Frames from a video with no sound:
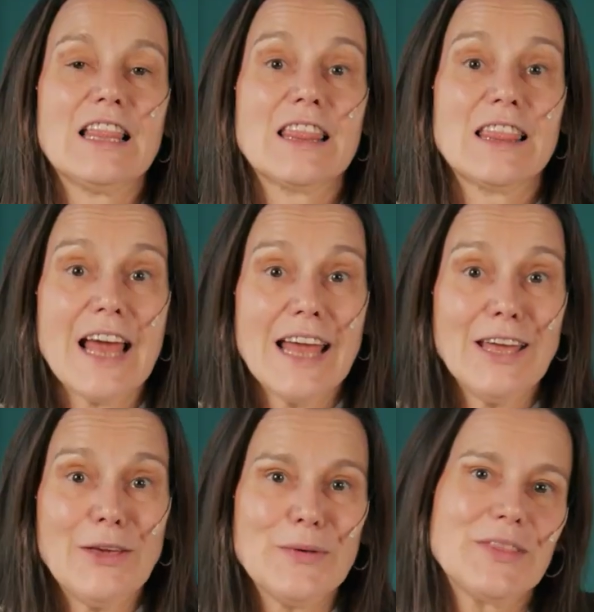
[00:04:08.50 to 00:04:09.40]

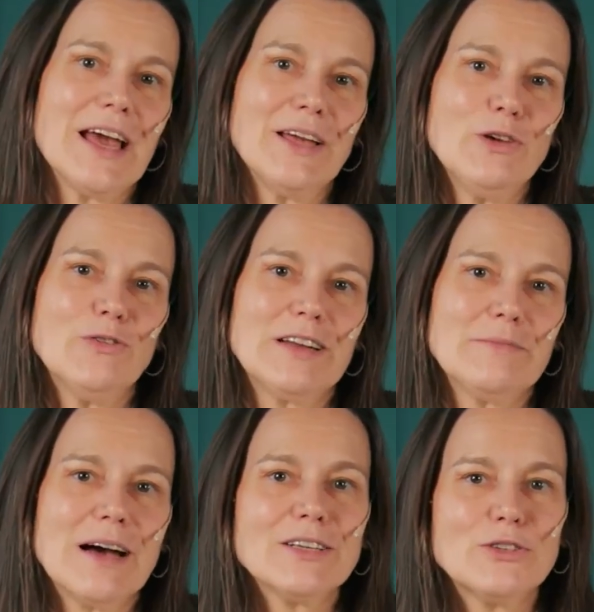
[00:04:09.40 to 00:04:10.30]
Thank you very
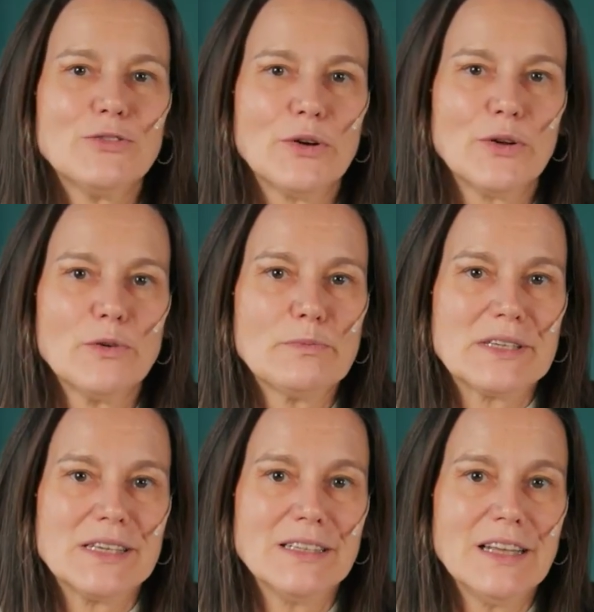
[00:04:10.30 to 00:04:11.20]
much for your
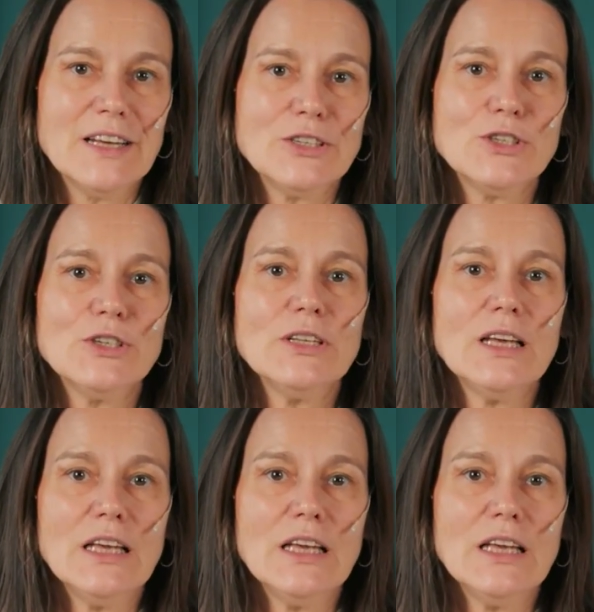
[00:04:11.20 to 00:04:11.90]
presentation.